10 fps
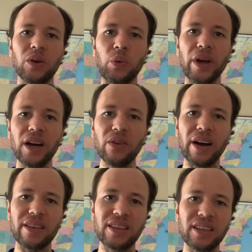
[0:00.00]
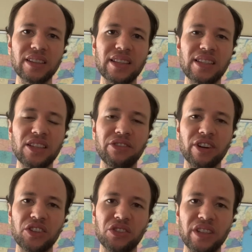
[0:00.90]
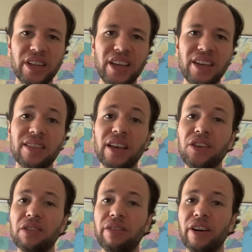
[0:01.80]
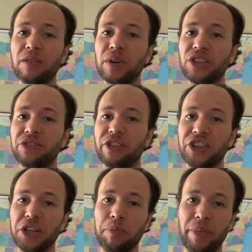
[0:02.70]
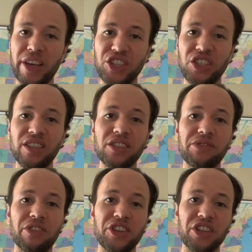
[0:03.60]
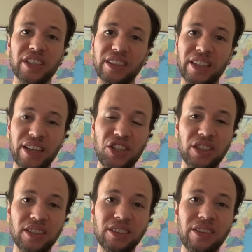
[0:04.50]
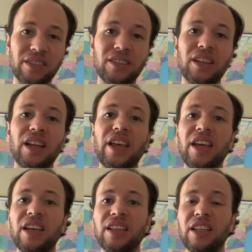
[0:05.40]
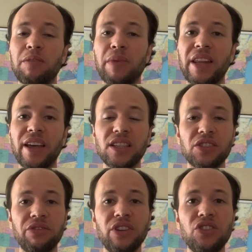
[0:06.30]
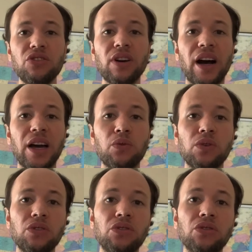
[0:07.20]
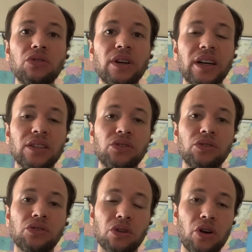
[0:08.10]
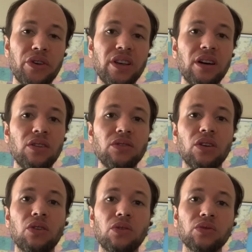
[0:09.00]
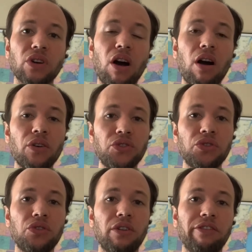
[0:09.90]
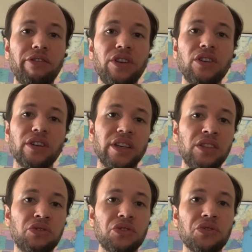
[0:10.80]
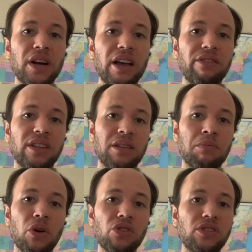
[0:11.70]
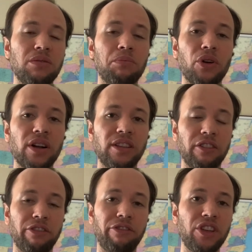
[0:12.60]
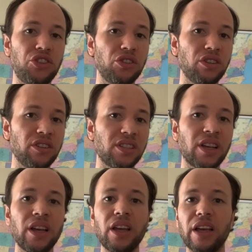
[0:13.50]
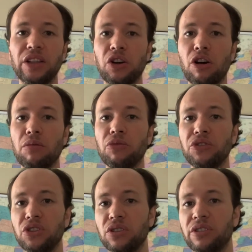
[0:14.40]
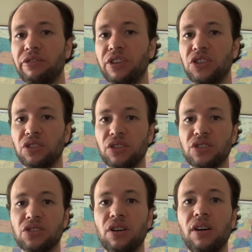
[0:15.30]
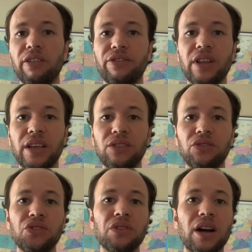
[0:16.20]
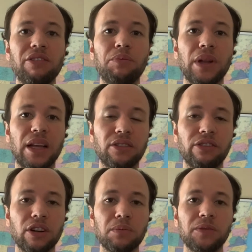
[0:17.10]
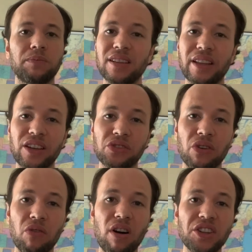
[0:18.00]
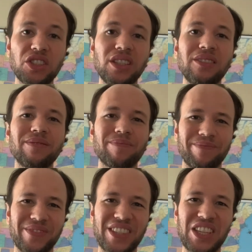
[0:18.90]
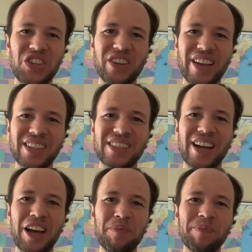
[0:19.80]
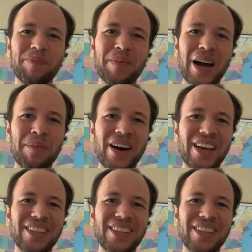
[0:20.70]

Well, I think that's it for today. Thank you very much for your patience, for your attention. And in my next video, I will do a tutorial on how to configure IndraDrive and the most important features and common use features of the IndraDrive platform. Thanks for watching and see you next time. Bye bye.